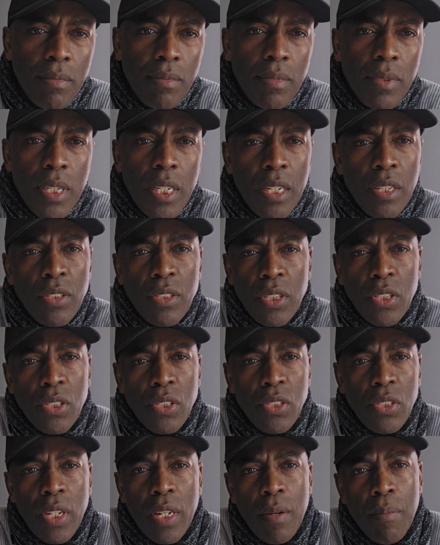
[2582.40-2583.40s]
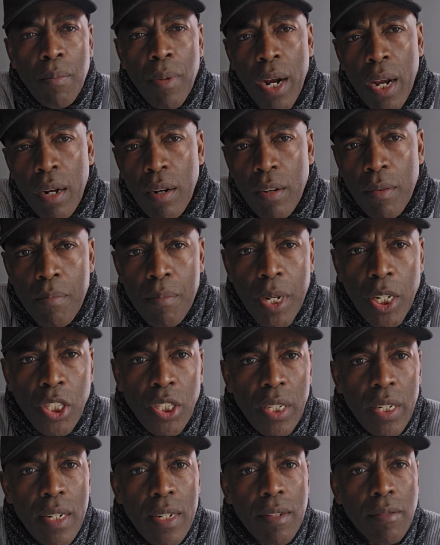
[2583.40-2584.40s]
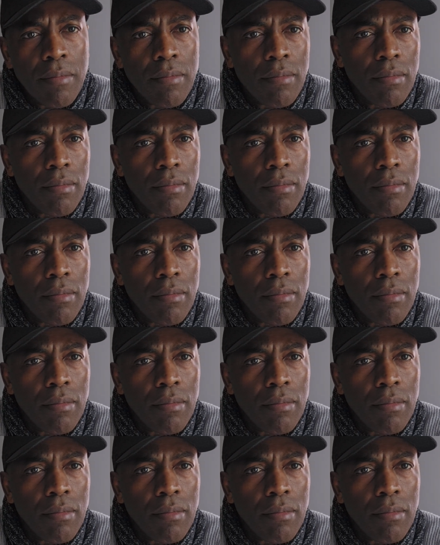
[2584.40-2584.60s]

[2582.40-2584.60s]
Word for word: leads to sin by commission.